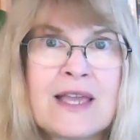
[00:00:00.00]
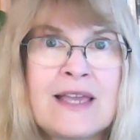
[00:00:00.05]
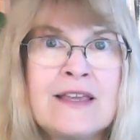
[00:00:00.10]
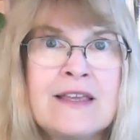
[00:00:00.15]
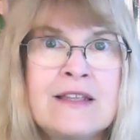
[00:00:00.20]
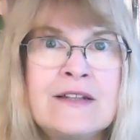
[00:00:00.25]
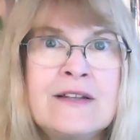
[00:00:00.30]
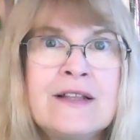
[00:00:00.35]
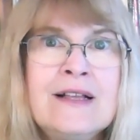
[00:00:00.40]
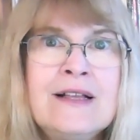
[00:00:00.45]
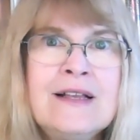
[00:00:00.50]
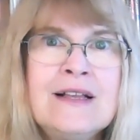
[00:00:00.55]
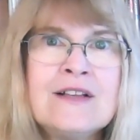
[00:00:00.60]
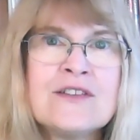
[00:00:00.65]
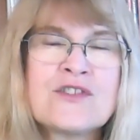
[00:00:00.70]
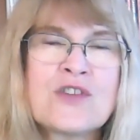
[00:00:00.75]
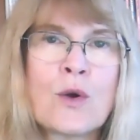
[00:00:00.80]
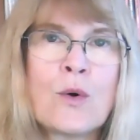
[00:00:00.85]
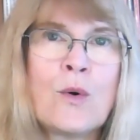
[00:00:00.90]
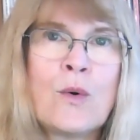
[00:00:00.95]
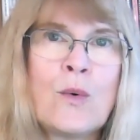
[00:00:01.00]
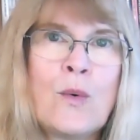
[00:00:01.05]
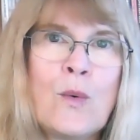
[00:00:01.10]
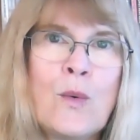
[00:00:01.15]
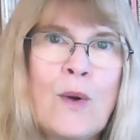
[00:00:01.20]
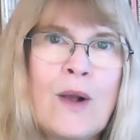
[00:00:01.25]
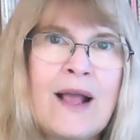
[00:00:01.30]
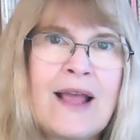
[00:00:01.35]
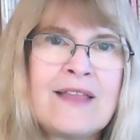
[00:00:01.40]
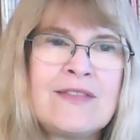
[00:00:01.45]
And so,
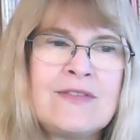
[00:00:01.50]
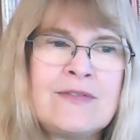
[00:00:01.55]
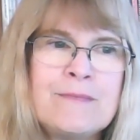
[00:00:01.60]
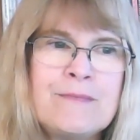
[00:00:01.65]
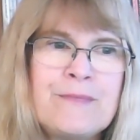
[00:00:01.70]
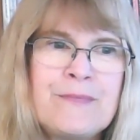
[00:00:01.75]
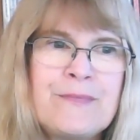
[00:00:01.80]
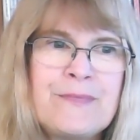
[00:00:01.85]
and